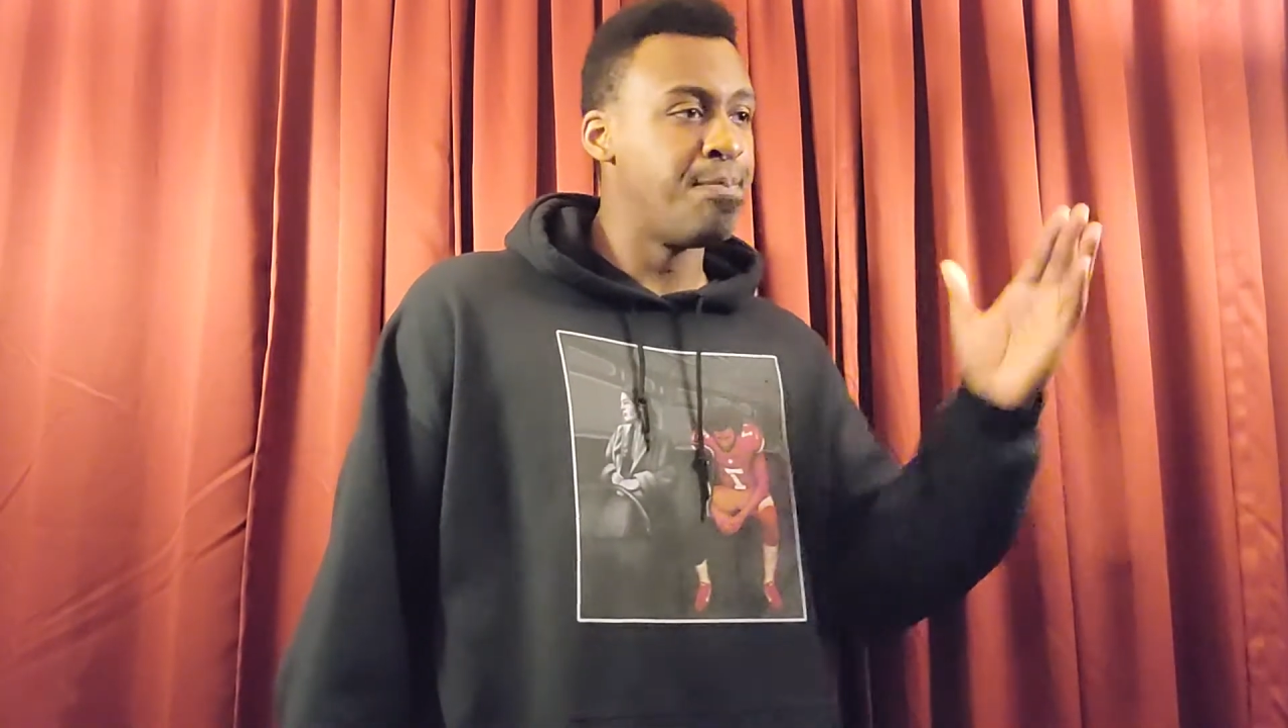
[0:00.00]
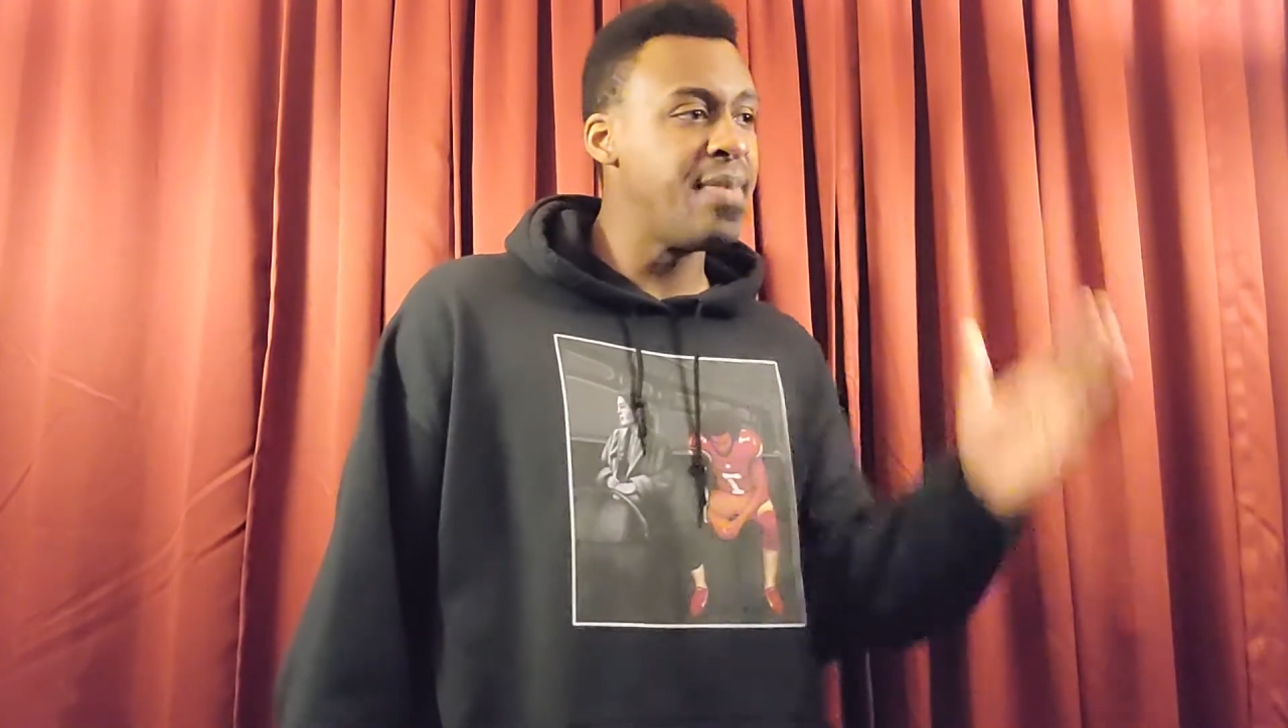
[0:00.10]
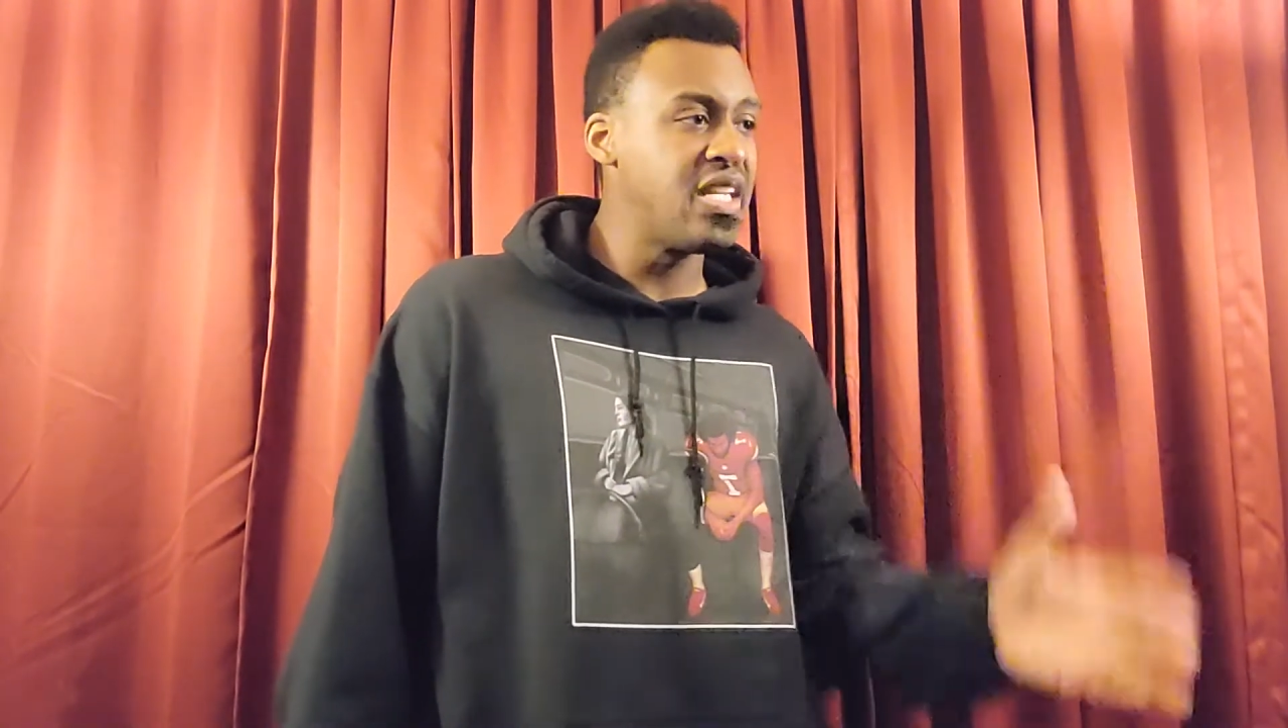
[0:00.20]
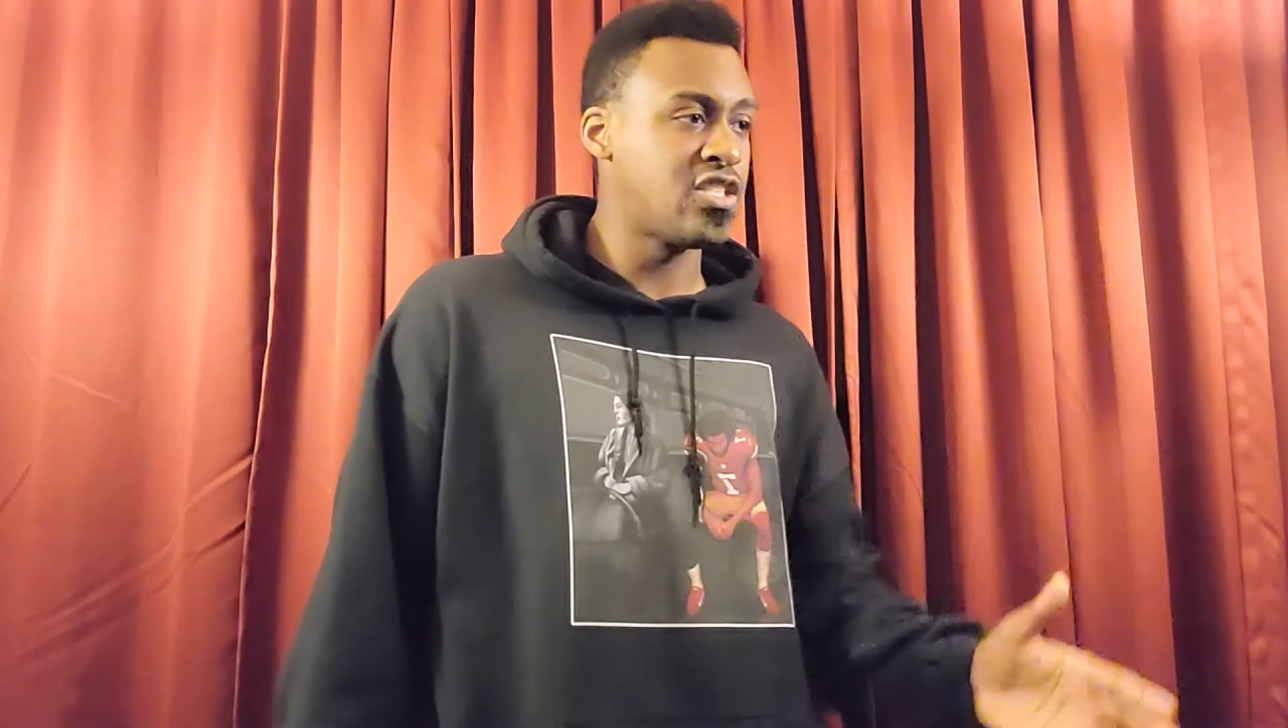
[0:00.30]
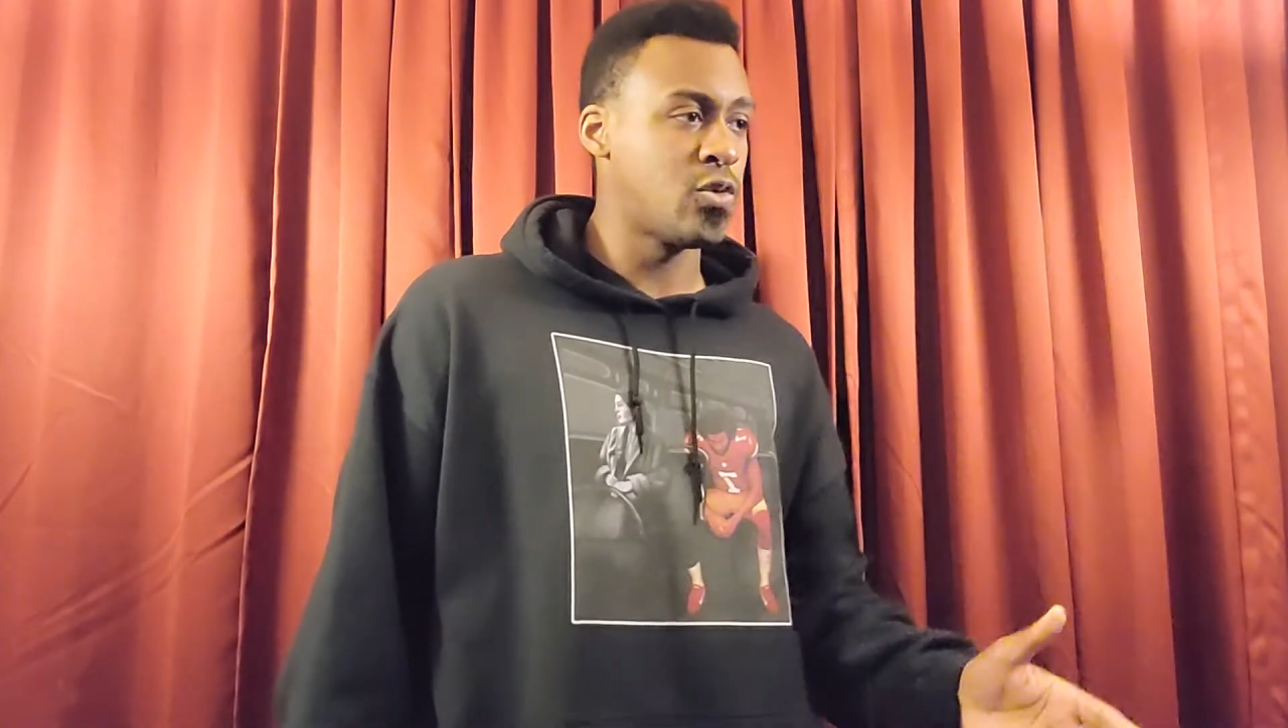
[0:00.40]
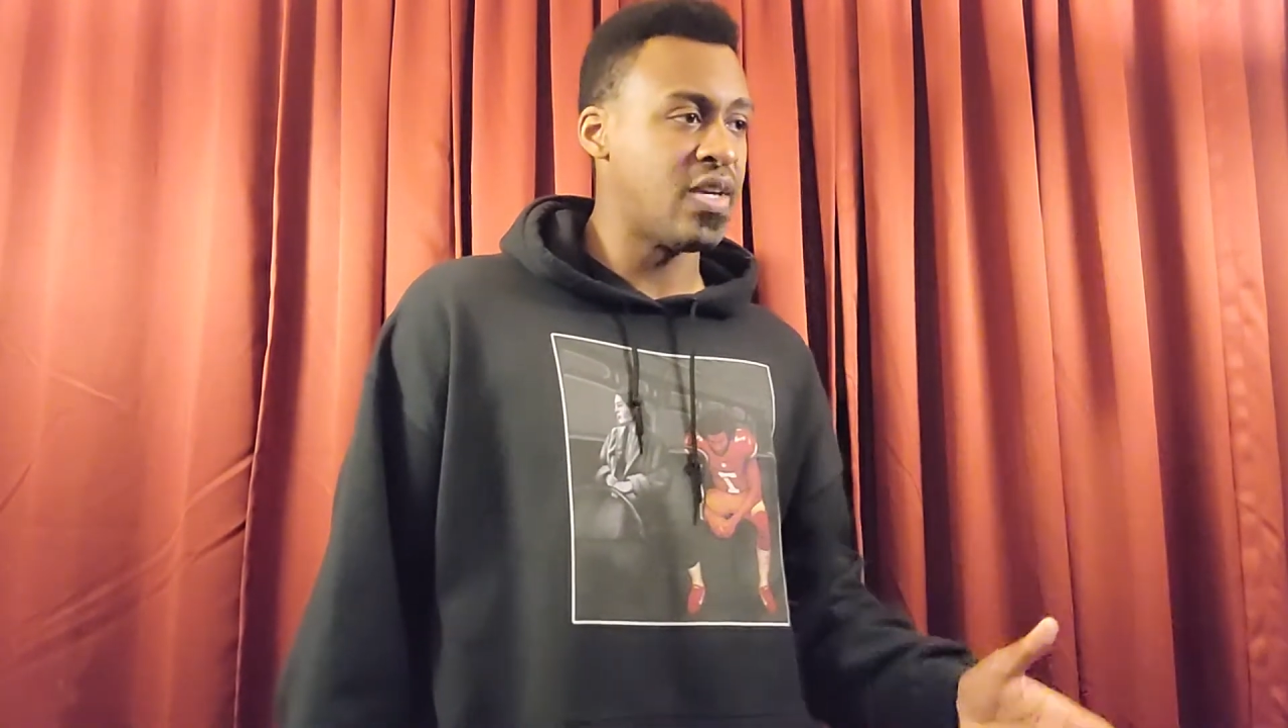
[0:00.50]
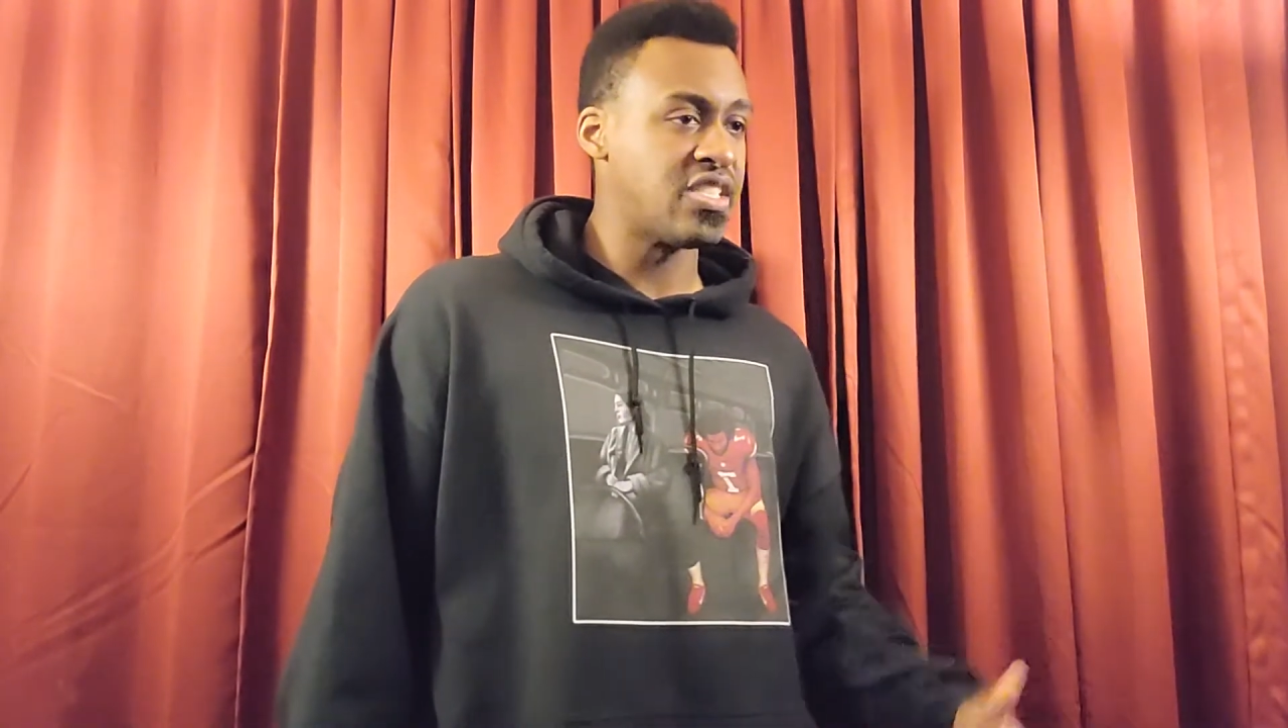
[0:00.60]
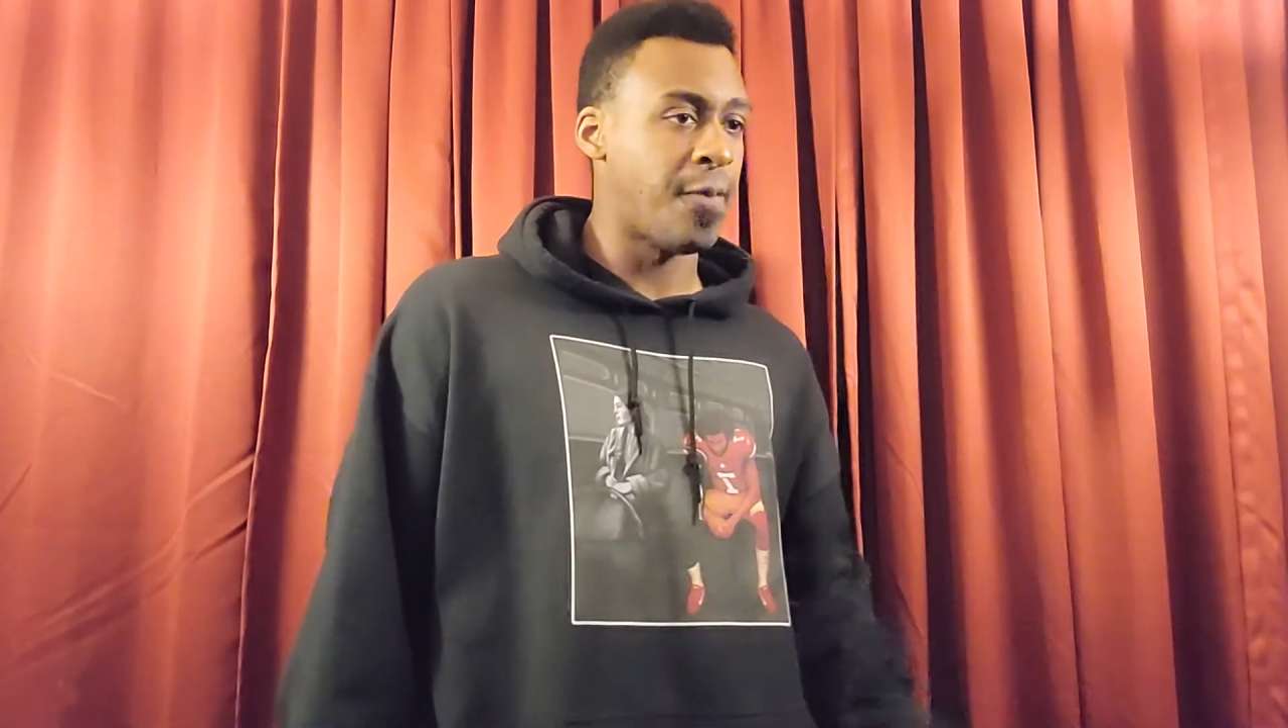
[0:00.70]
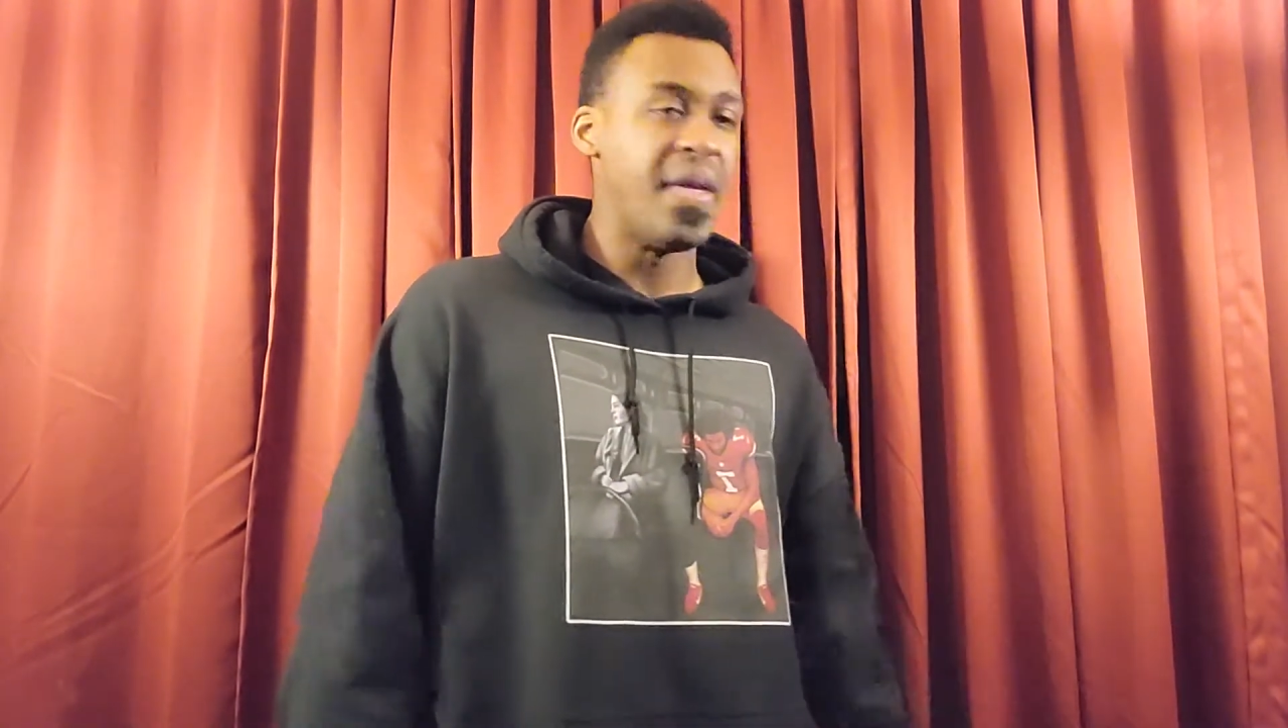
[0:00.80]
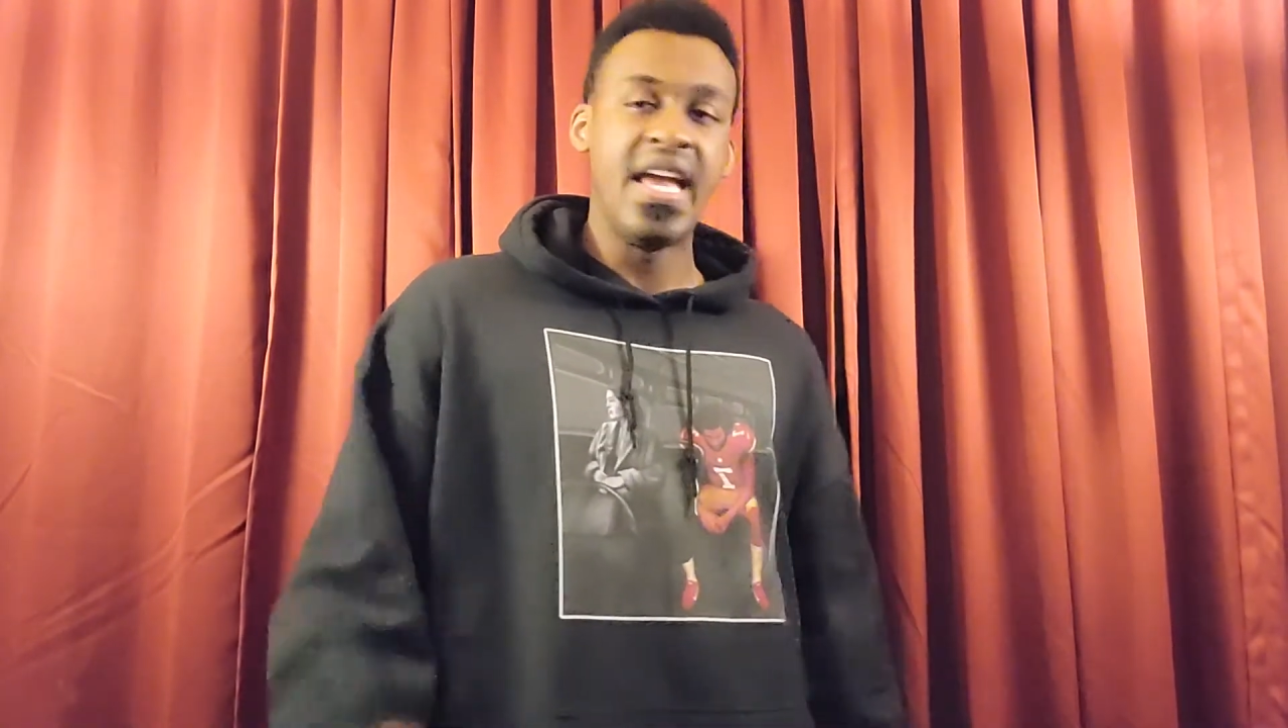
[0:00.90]

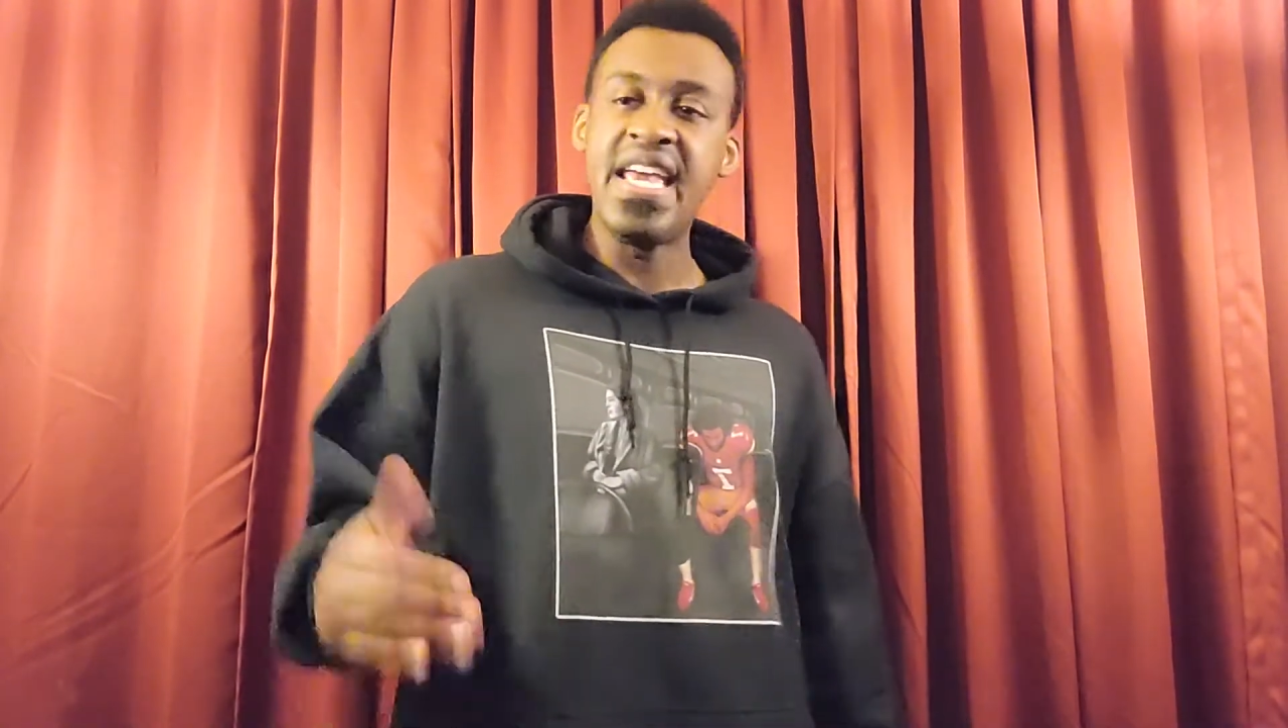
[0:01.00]
militarism,